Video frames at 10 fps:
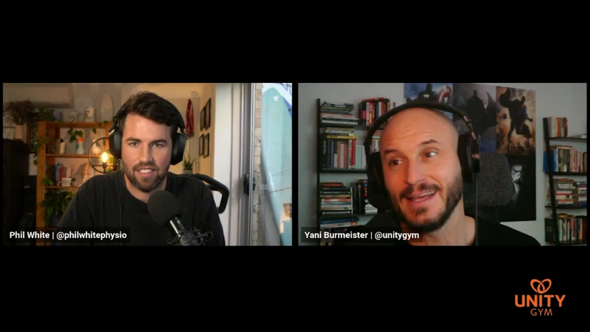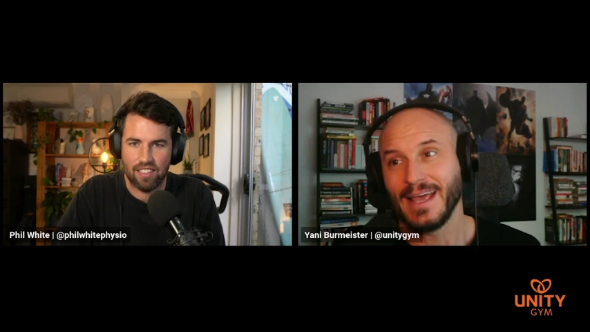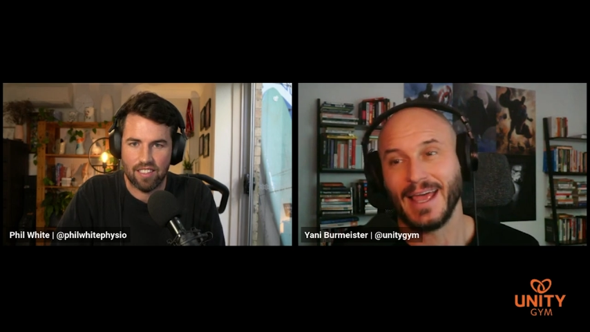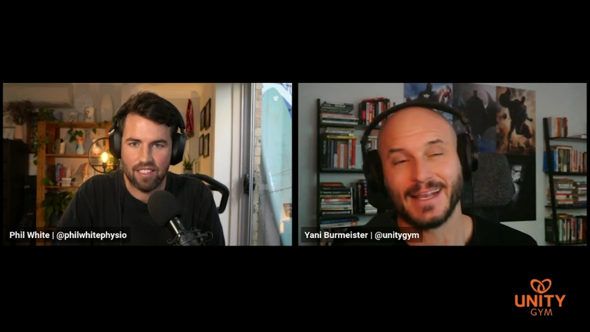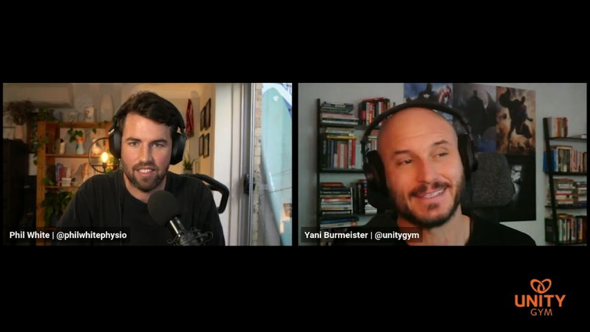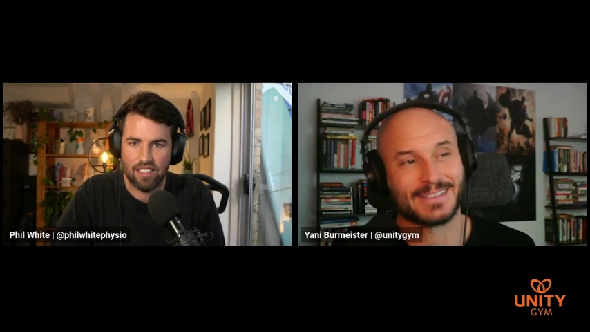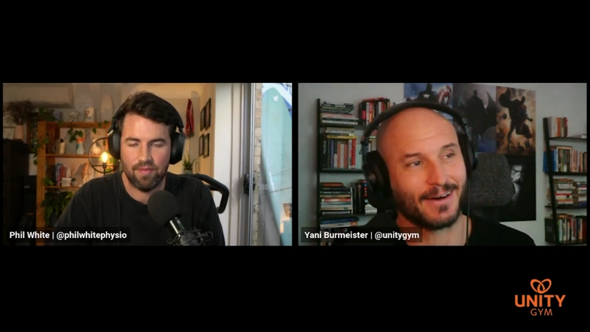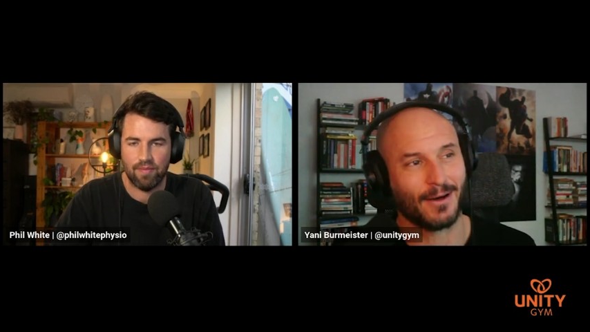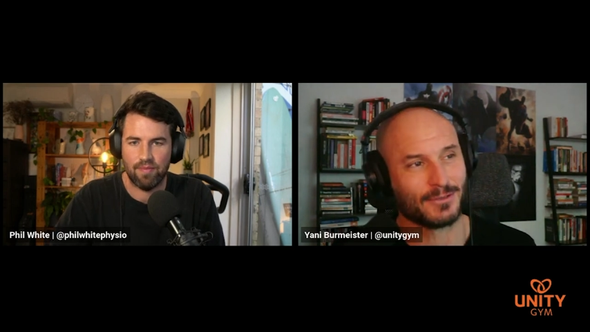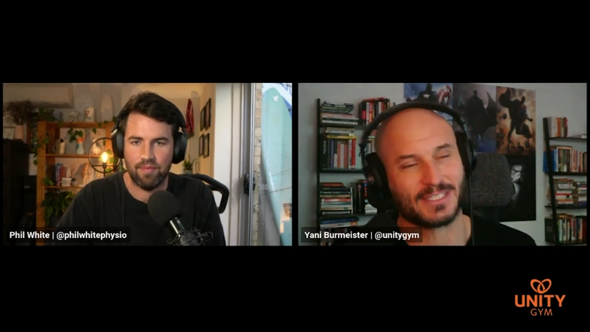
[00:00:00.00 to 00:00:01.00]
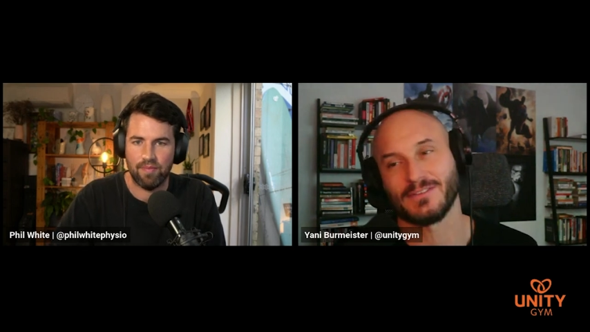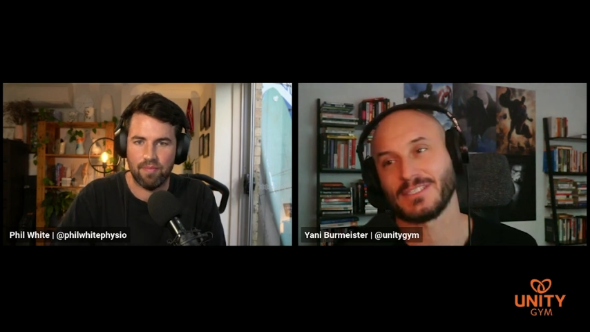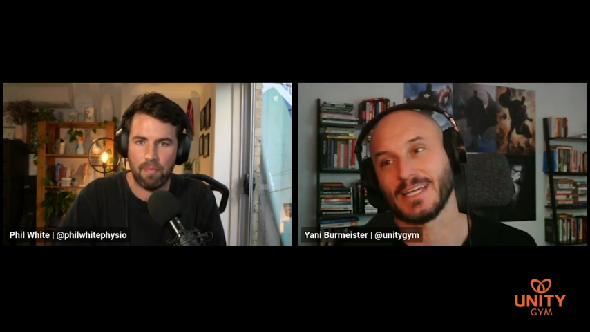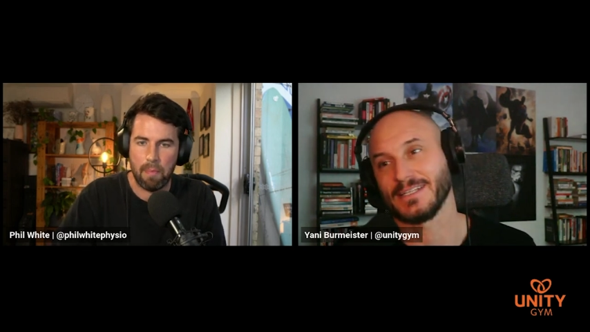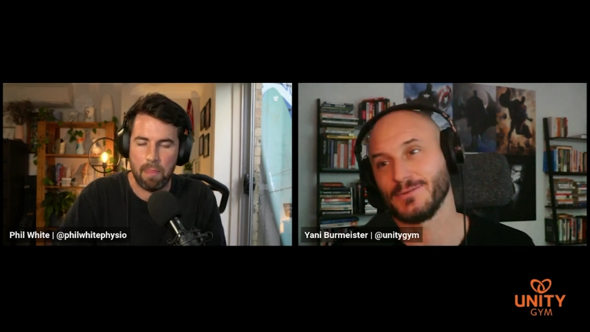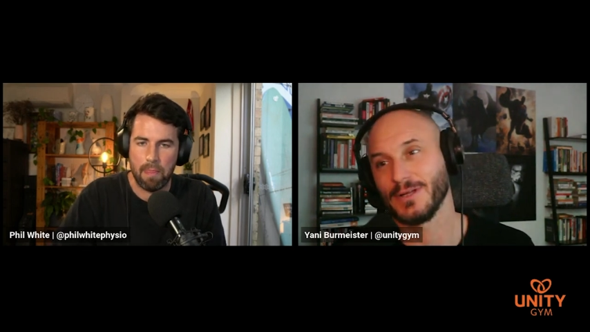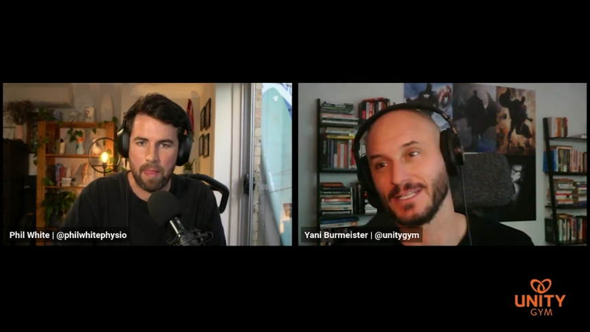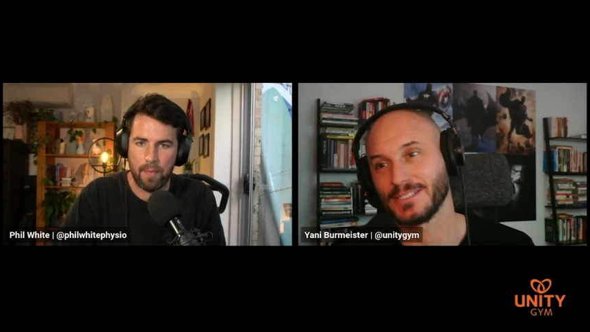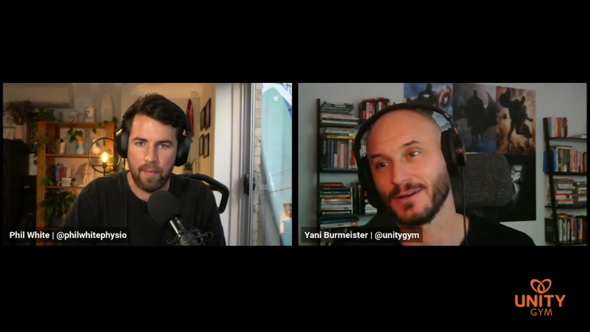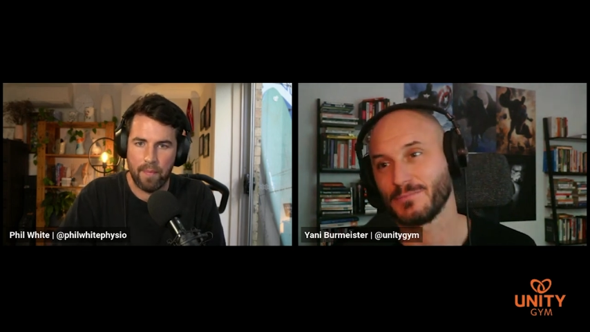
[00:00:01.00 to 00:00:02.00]
Speaker 1: And I was devastated when
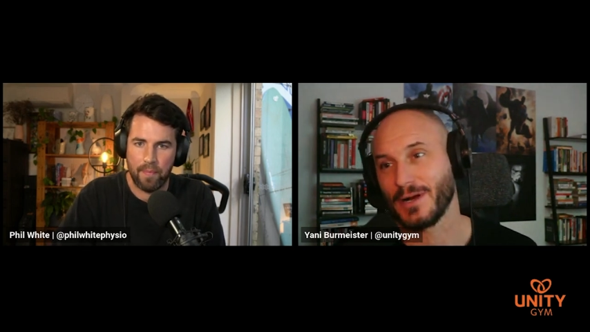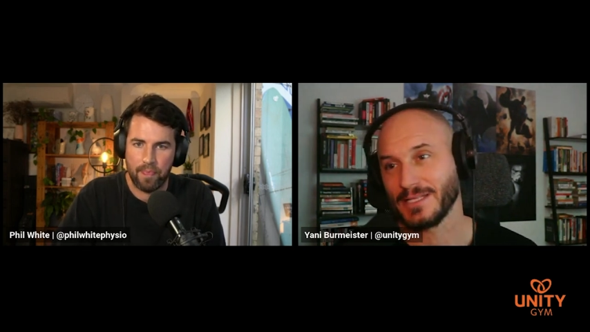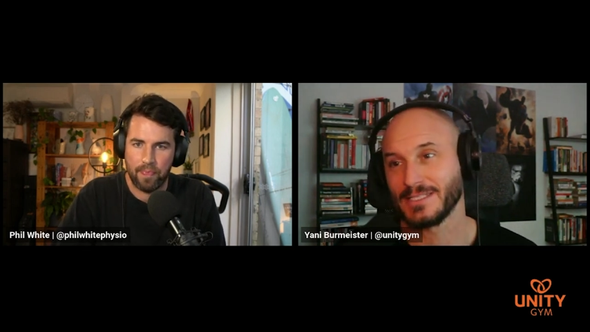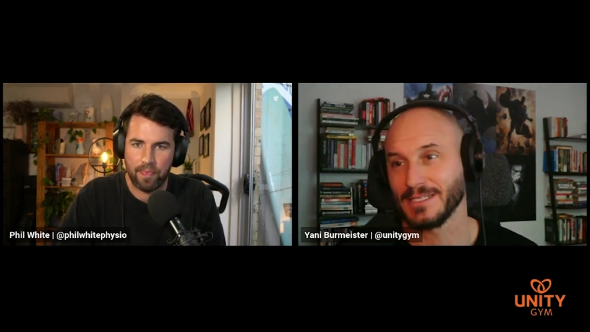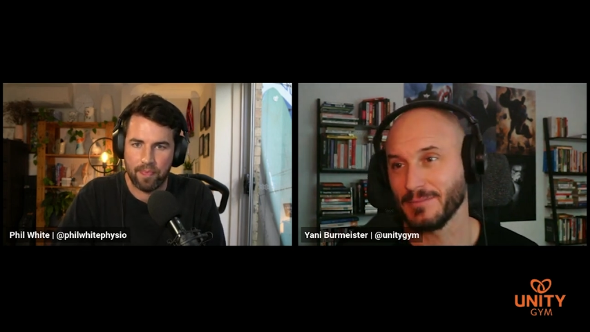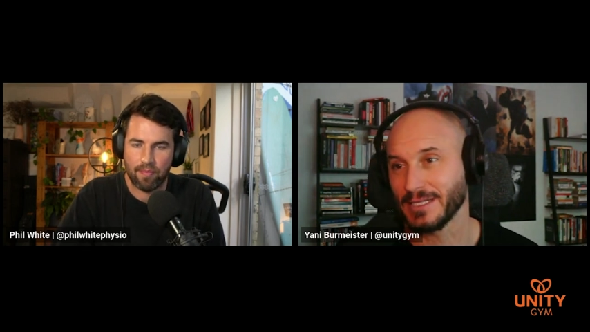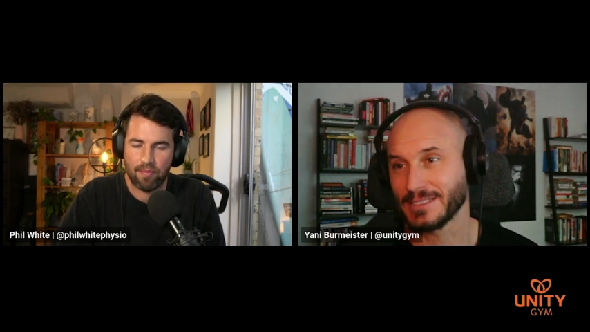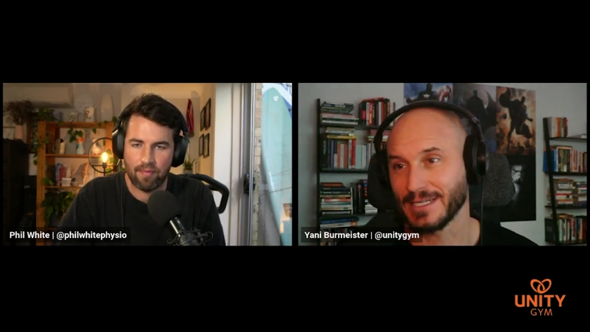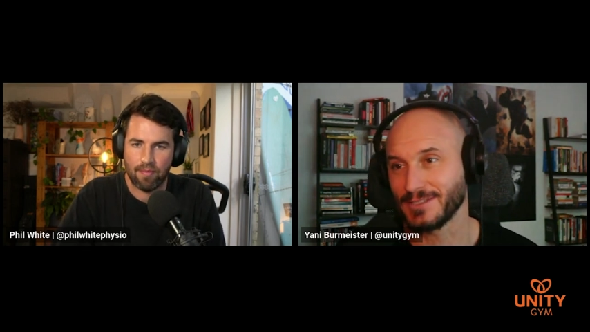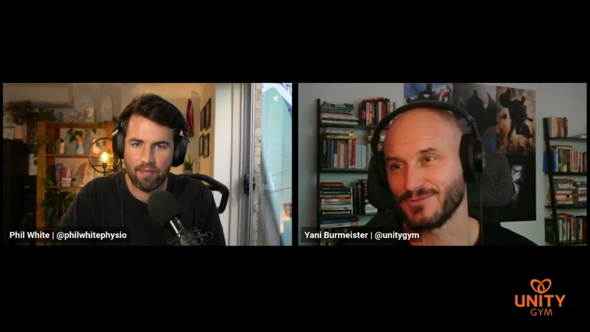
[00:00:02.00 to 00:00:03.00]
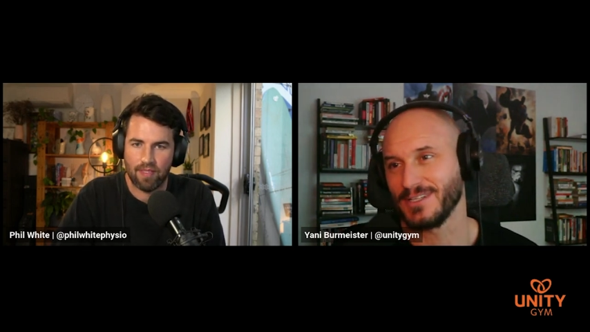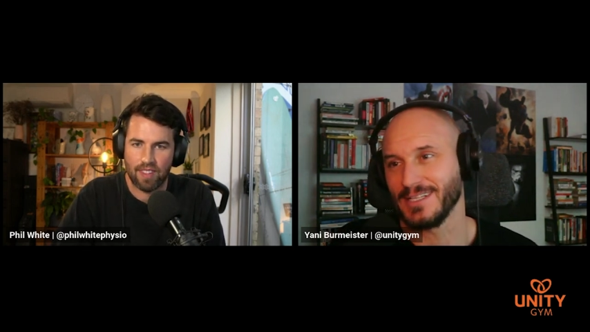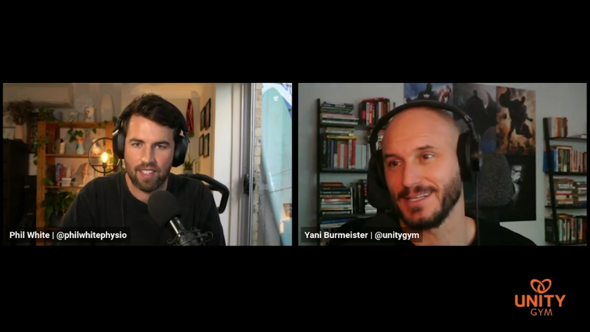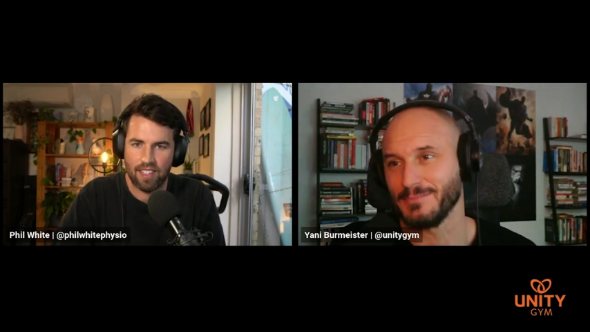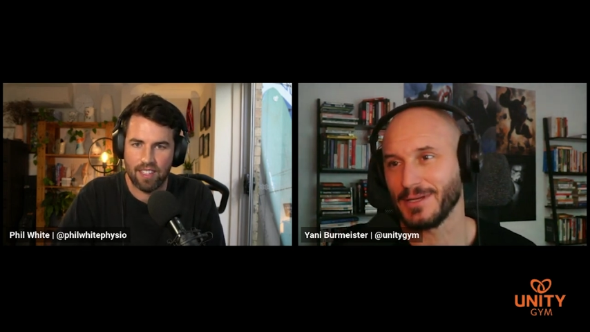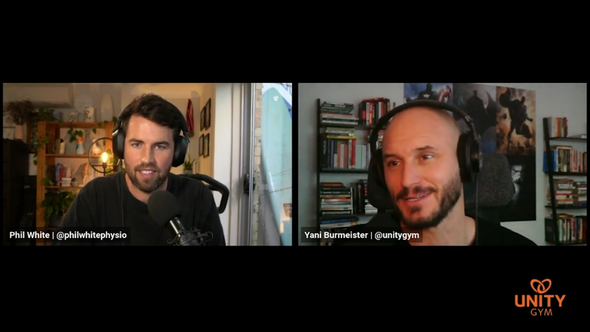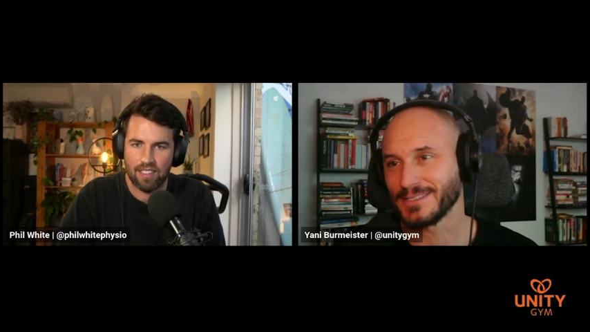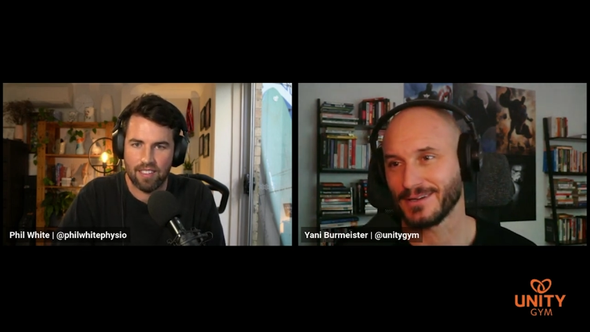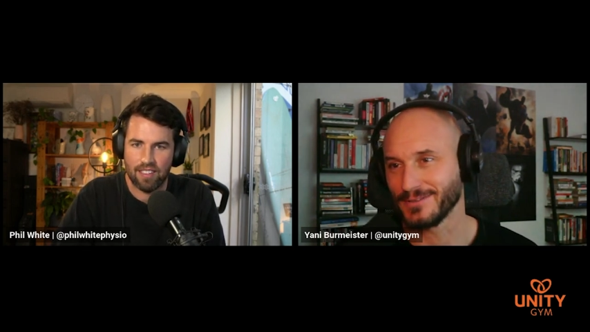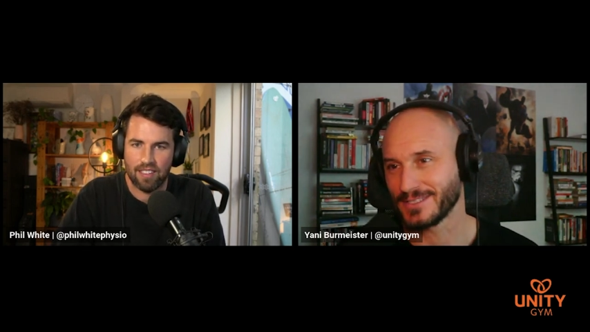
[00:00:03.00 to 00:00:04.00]
he stopped practicing massage, really,
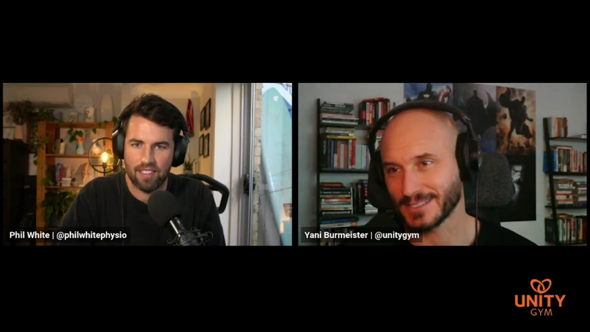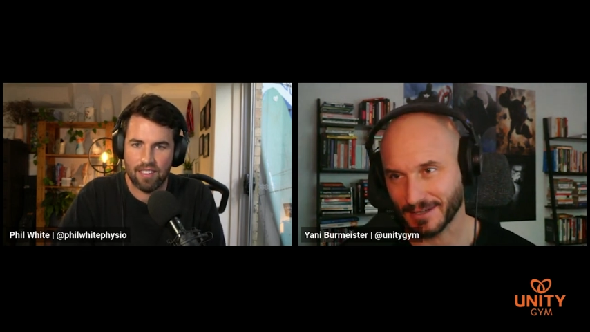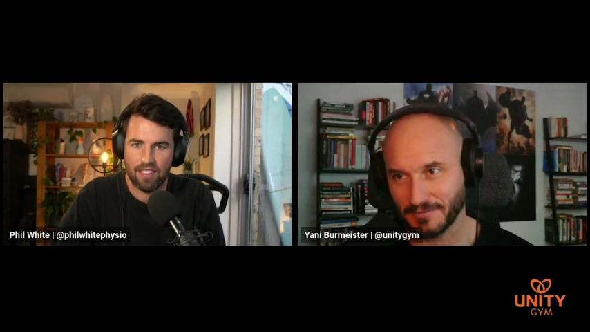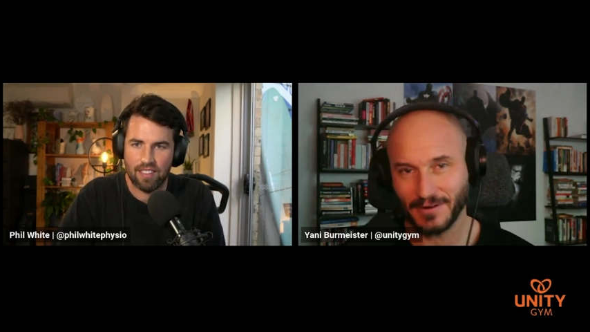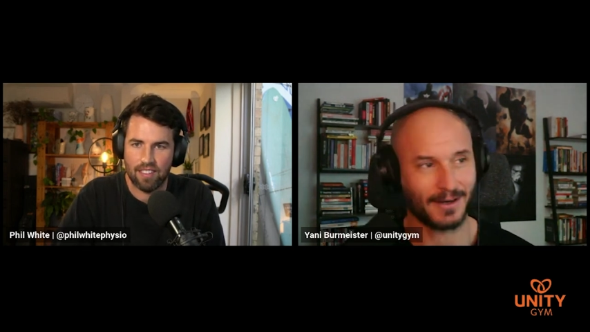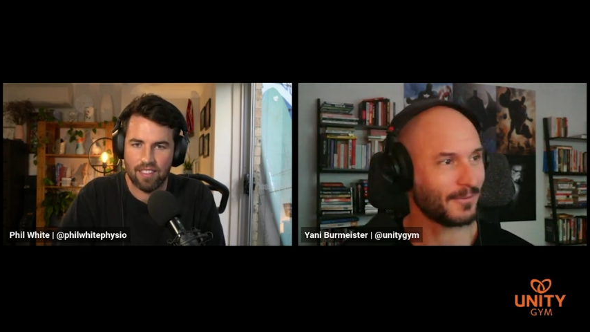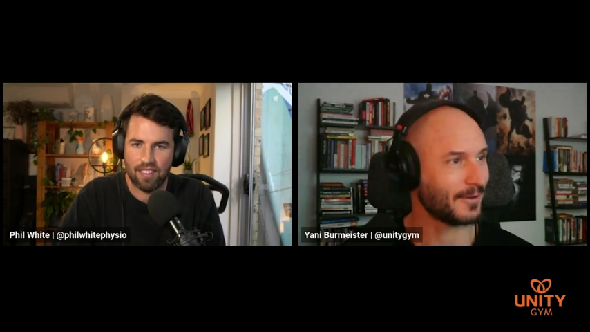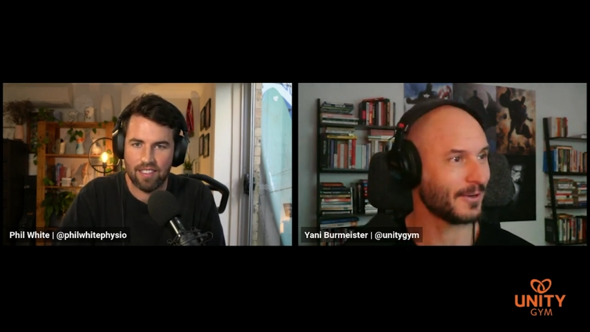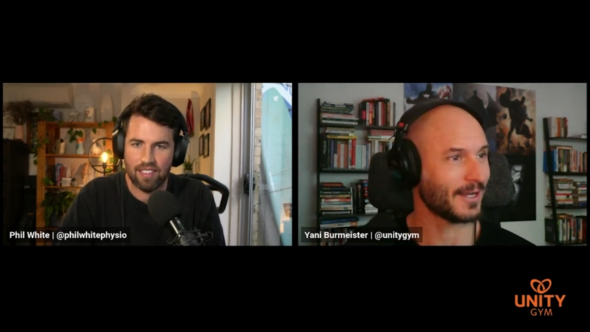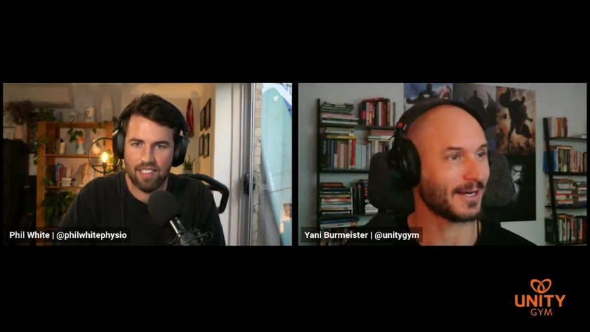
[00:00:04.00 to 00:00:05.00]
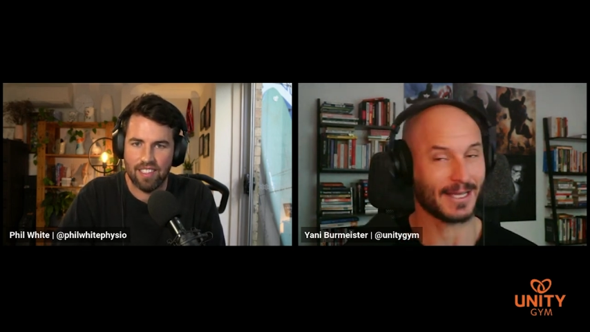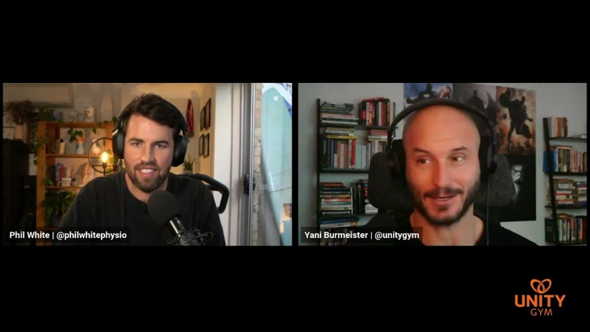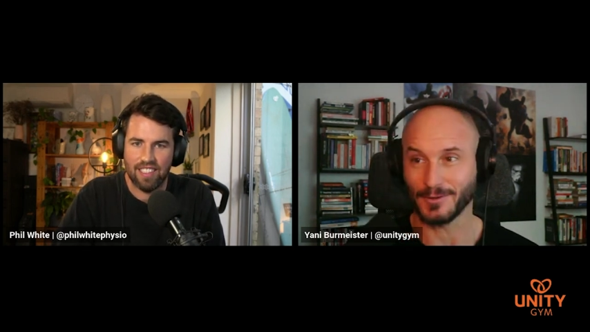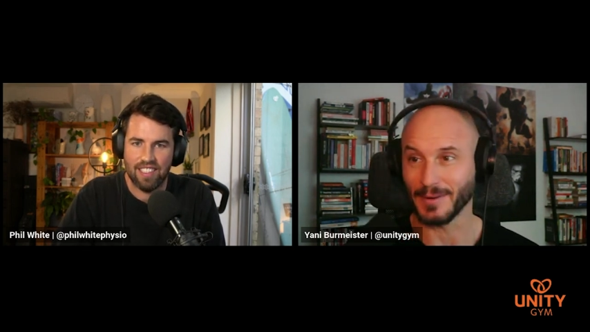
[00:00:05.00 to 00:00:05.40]
because I was just like, fuck, where do I go to get a good